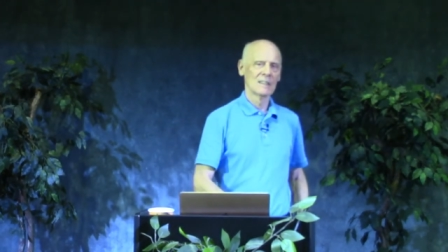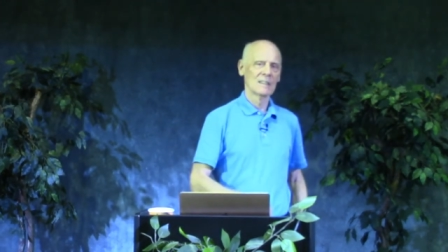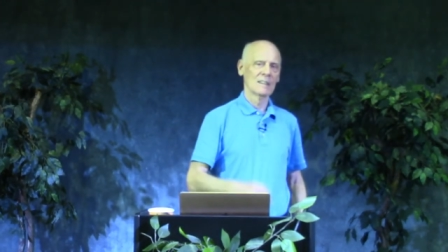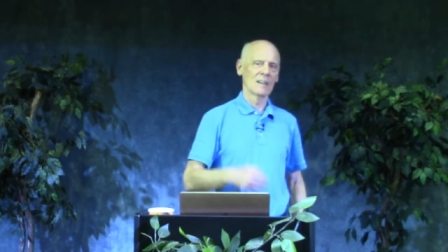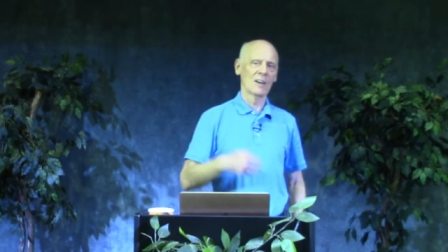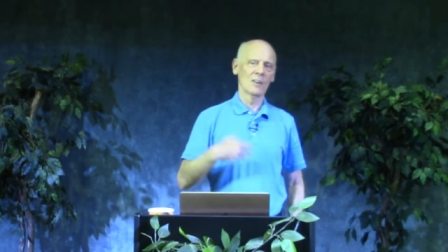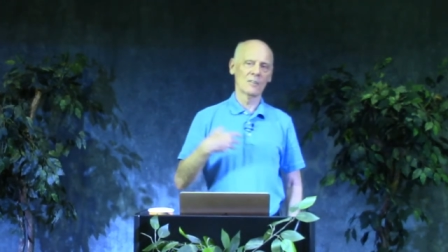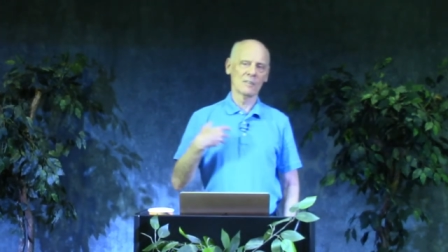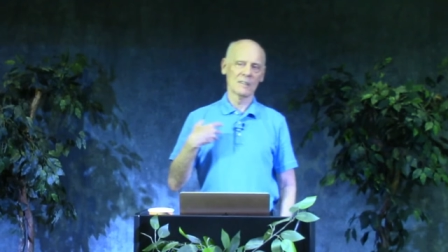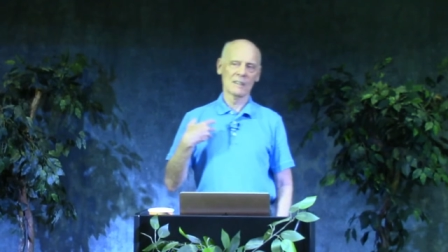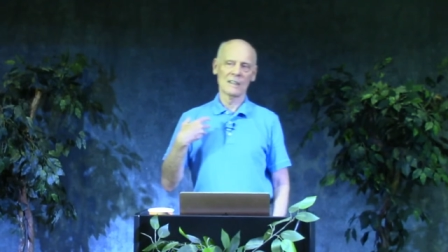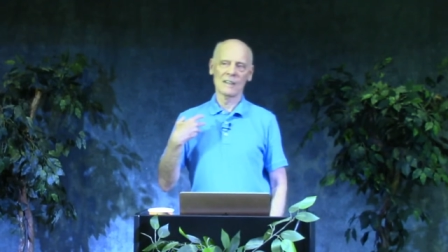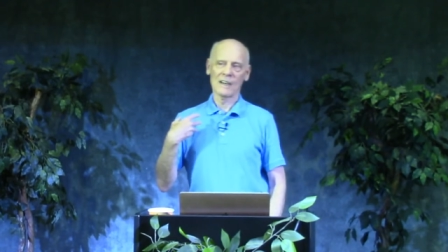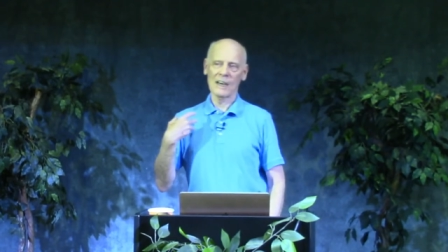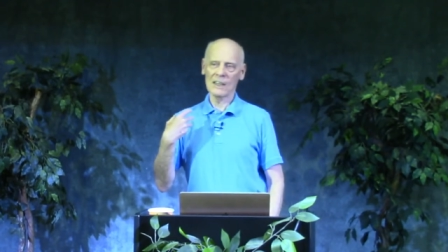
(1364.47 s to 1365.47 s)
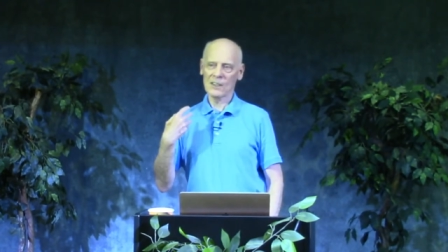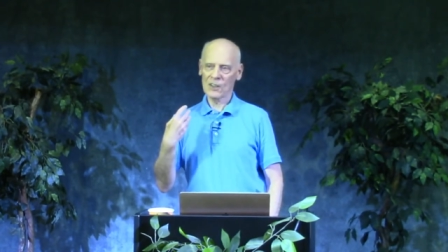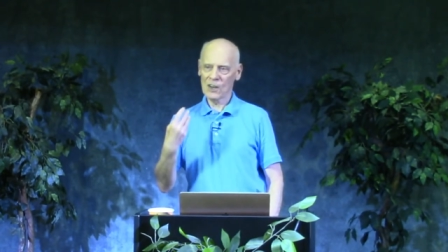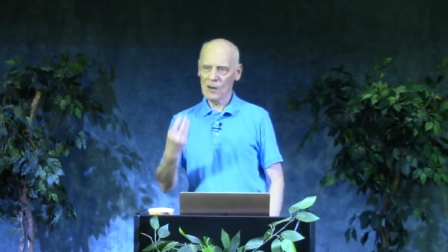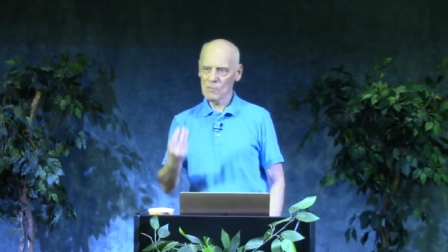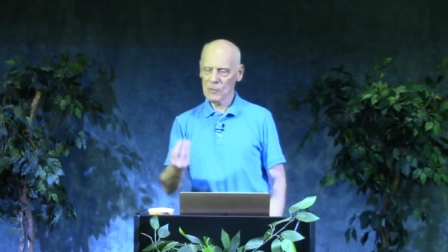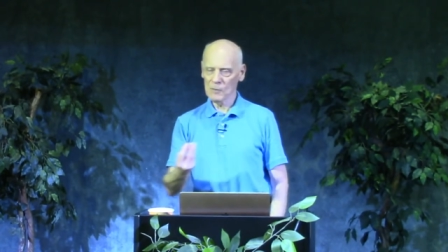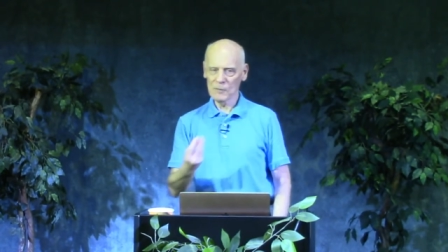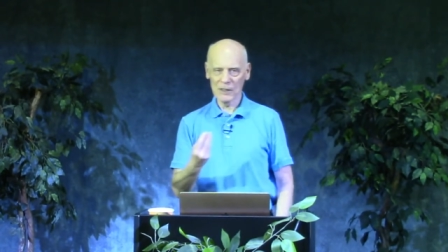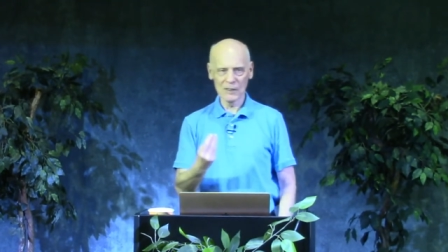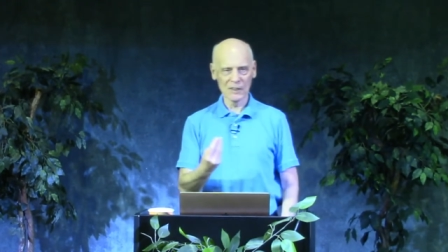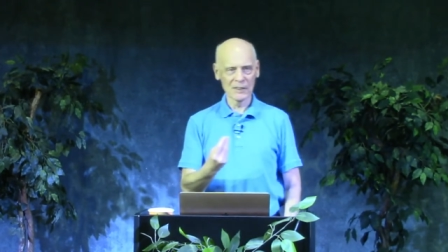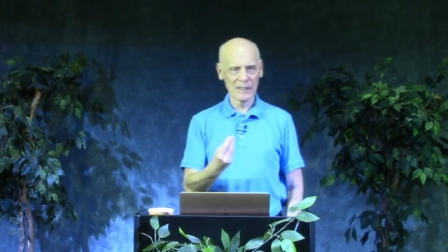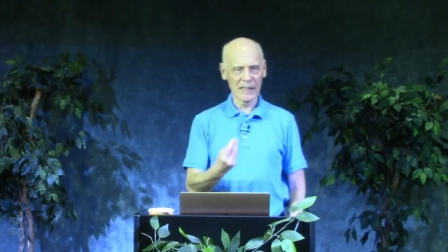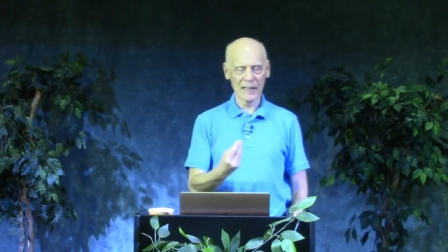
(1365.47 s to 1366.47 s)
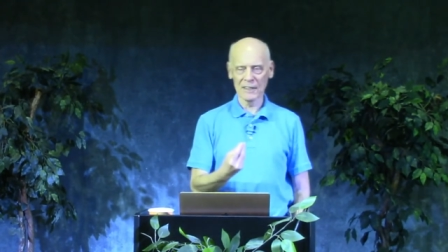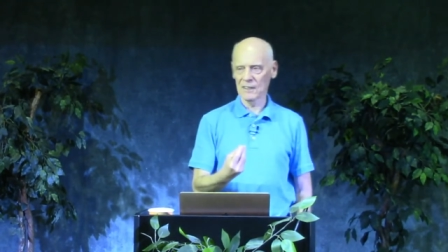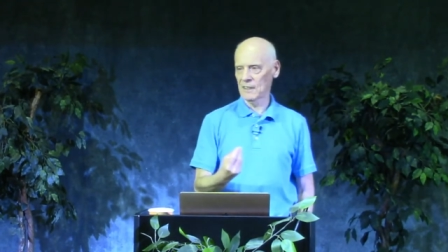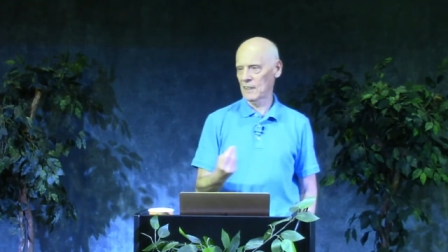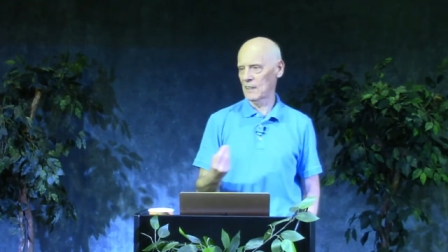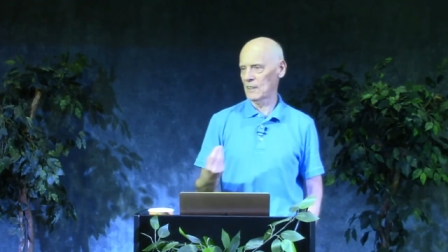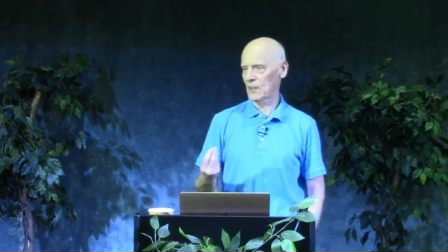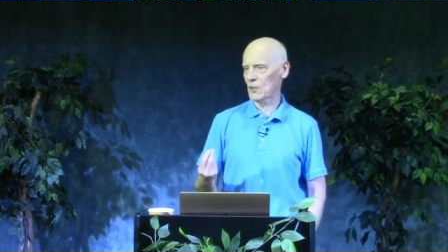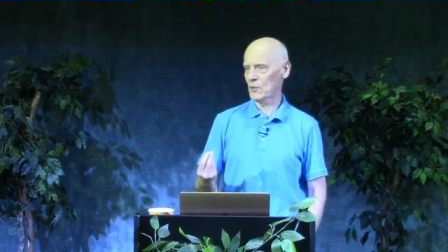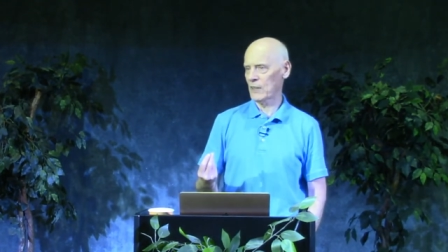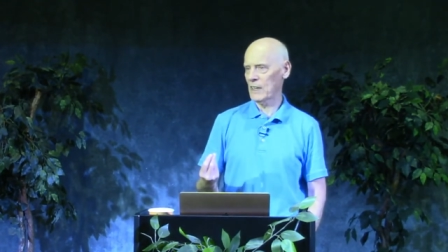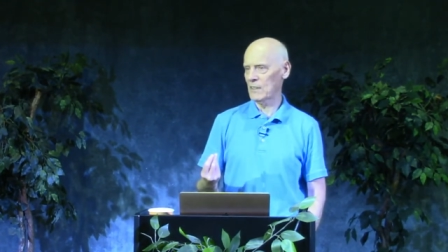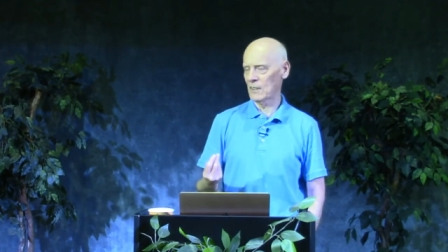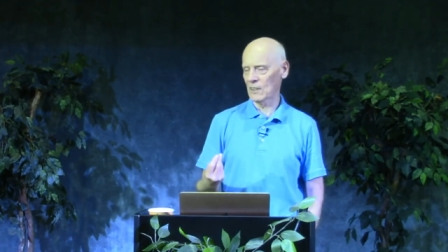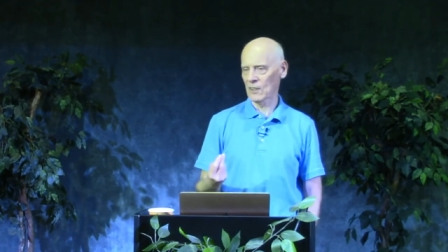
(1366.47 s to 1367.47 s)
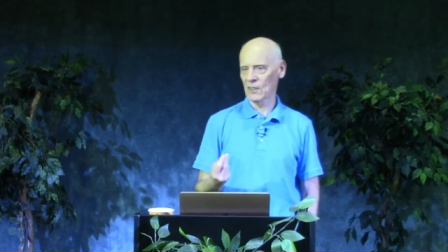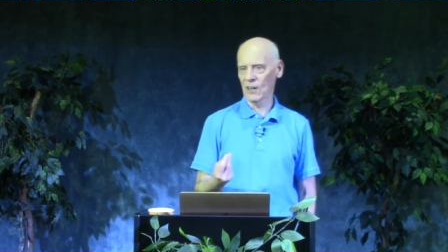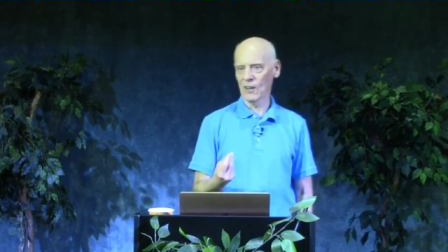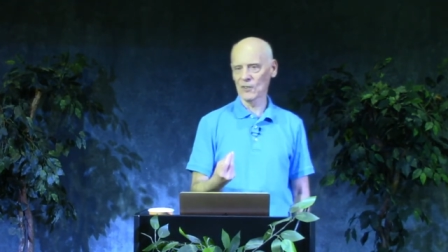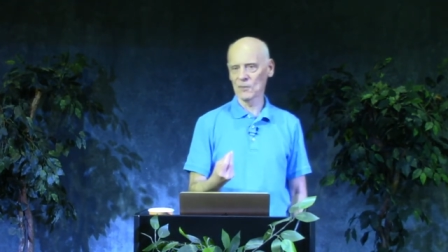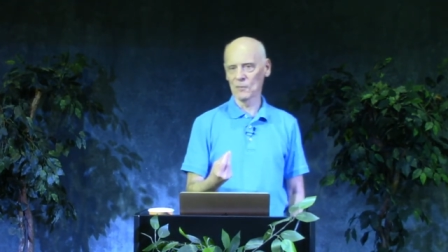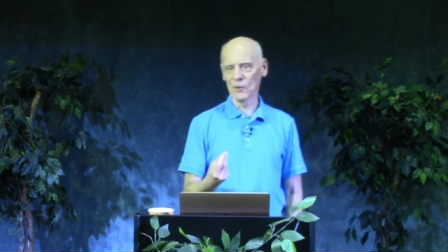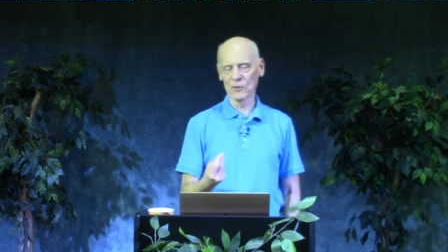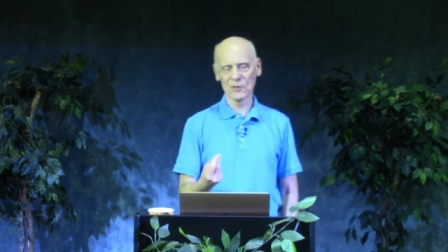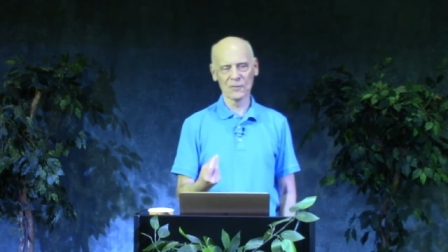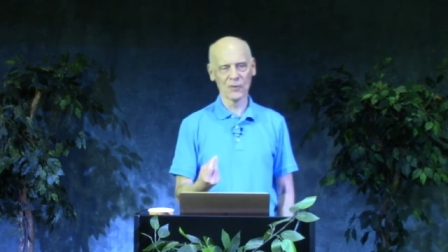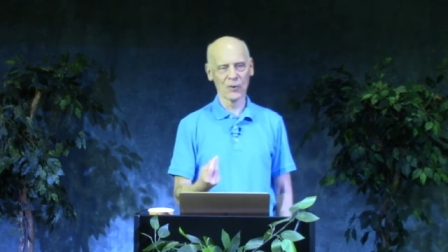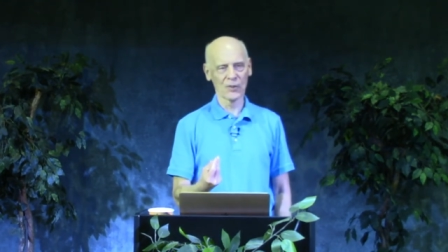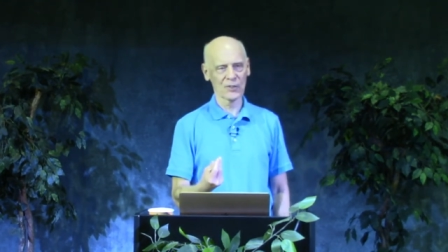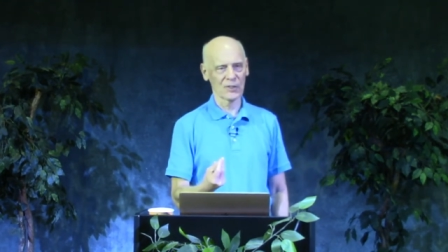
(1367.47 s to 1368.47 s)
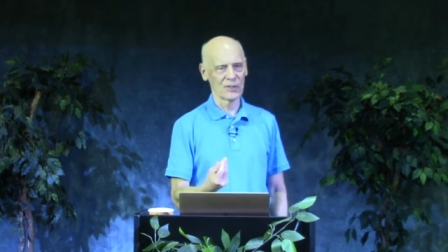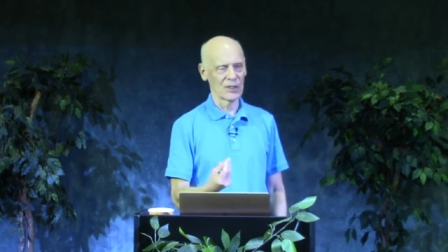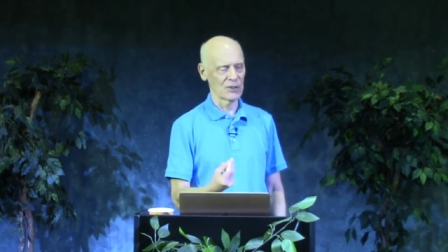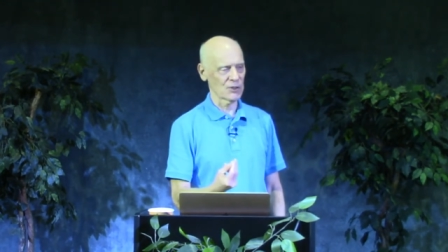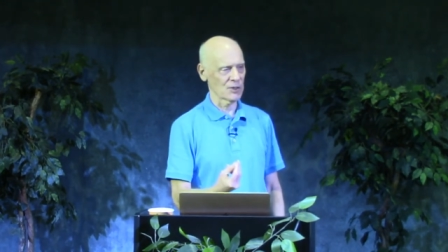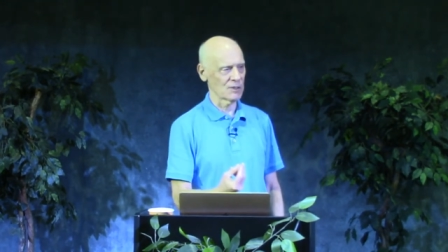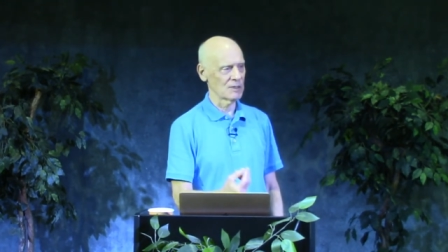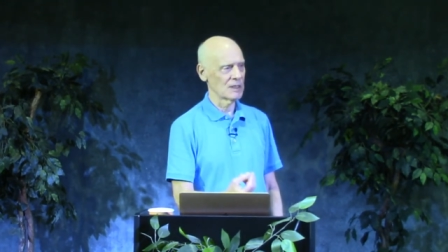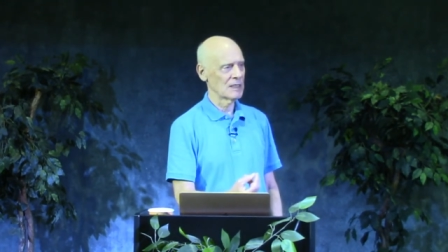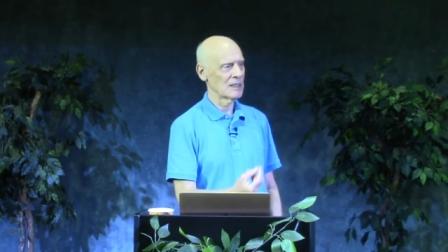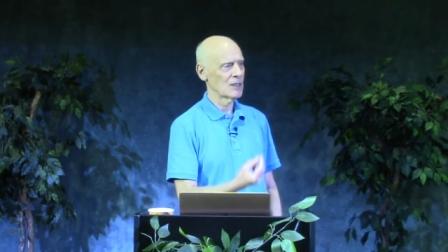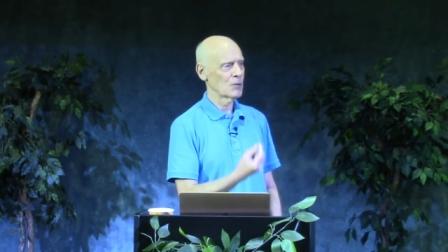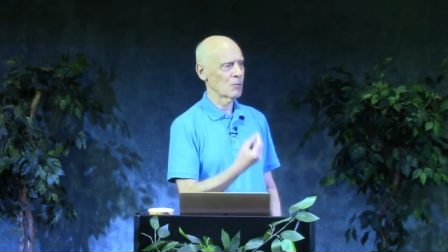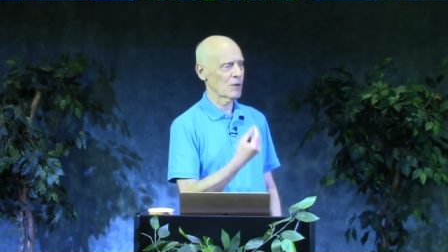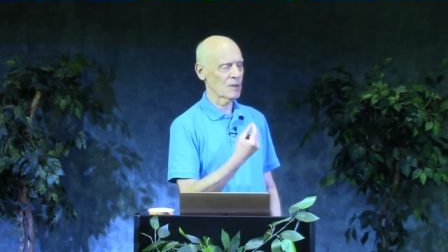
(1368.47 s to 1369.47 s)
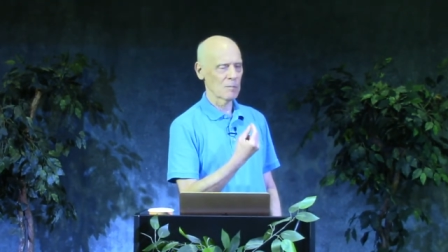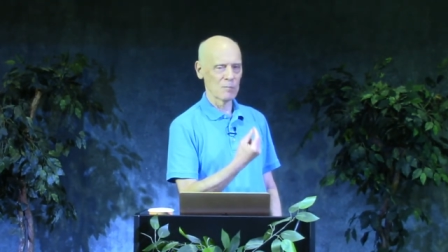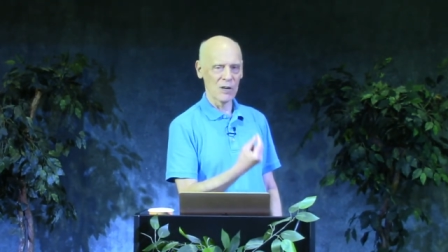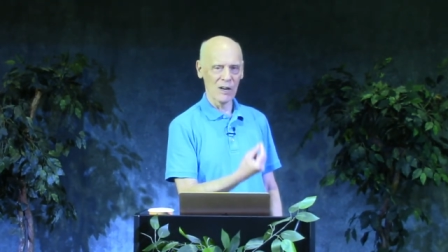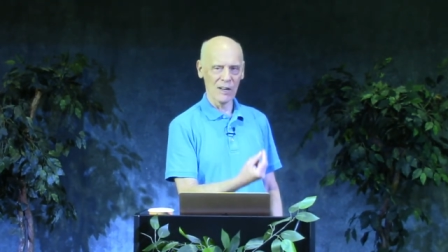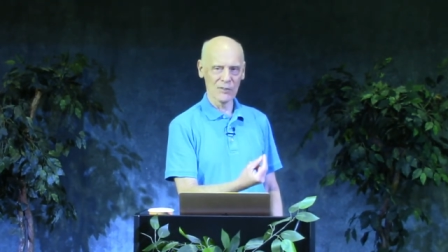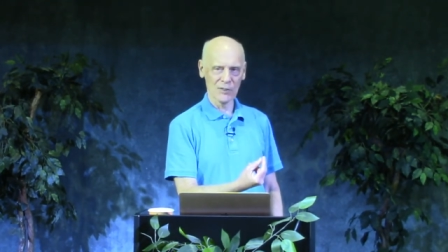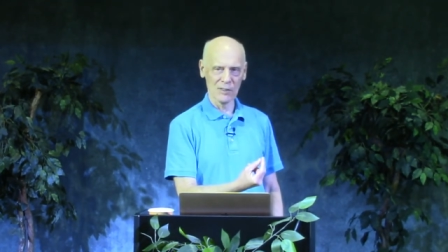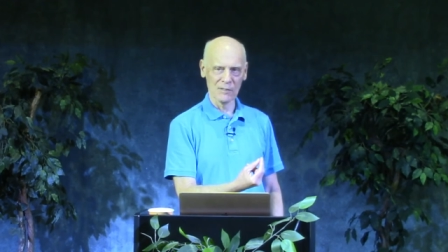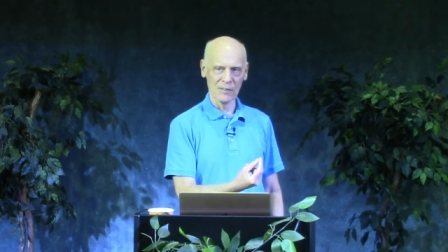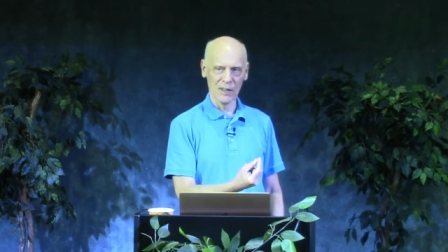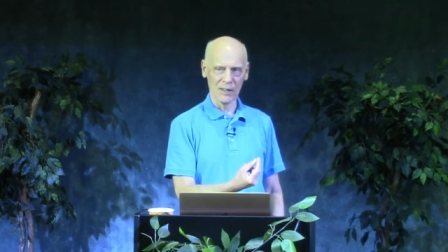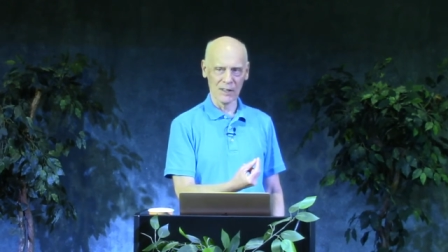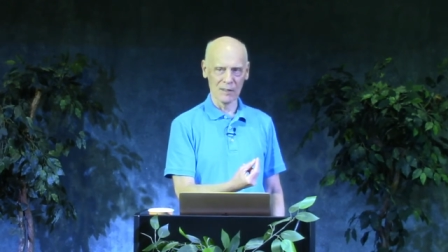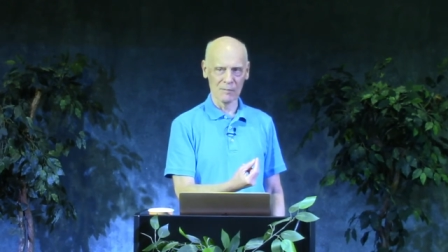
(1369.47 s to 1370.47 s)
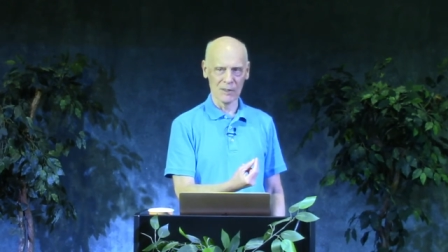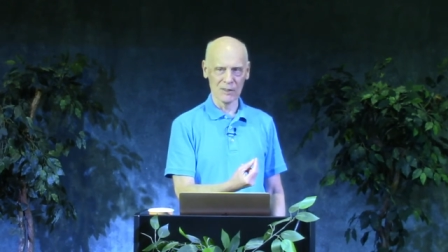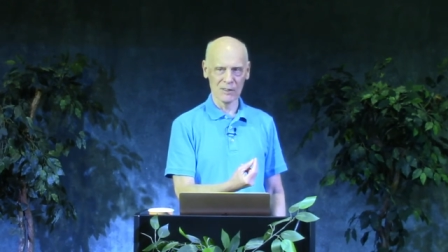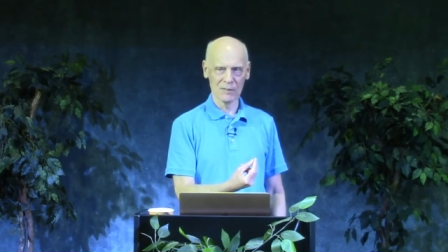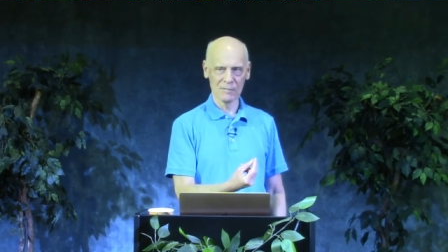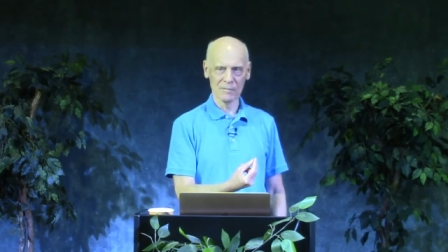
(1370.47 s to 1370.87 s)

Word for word: Now, I complemented that in The Creator and the Cosmos, fourth edition, with a positive argument